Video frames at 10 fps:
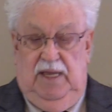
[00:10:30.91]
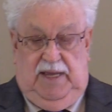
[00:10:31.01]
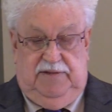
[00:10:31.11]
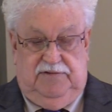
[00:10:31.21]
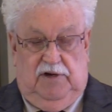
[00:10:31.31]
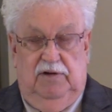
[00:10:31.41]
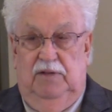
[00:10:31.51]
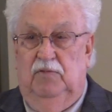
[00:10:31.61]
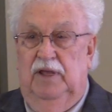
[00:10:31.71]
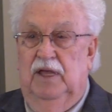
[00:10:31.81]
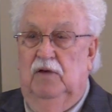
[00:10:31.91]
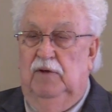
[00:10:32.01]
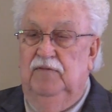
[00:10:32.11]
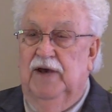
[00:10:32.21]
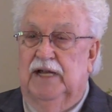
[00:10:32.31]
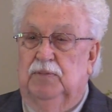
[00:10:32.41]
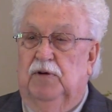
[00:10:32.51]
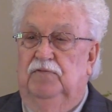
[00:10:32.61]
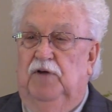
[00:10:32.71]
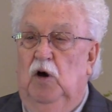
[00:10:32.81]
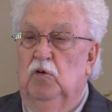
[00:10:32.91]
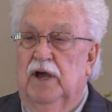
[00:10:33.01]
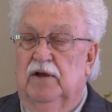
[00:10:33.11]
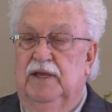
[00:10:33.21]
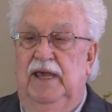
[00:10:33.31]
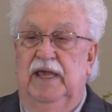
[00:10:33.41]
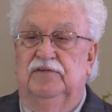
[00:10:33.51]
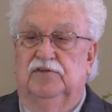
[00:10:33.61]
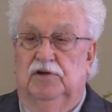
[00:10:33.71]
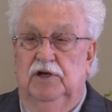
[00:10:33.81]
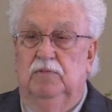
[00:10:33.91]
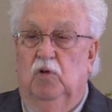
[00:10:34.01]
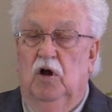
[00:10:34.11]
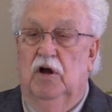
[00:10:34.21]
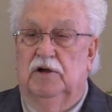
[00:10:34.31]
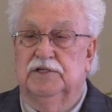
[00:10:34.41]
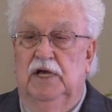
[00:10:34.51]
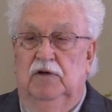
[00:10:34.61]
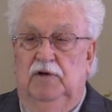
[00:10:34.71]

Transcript: And certainly we, we've got to provoke our kids to good works.